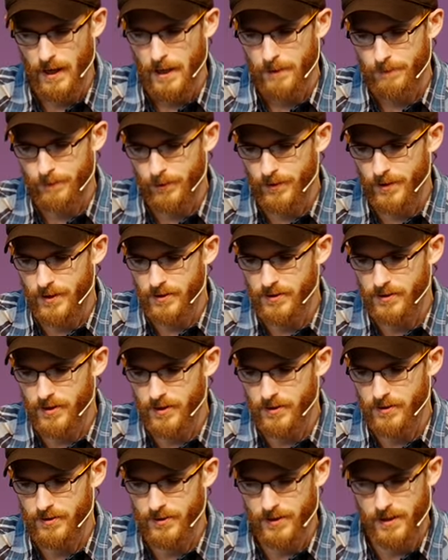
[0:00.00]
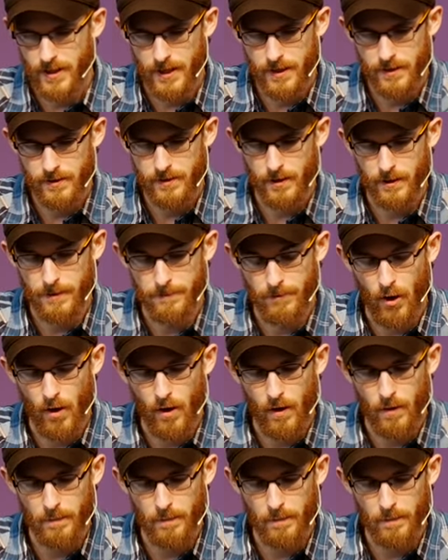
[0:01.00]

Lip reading: for this is the end of all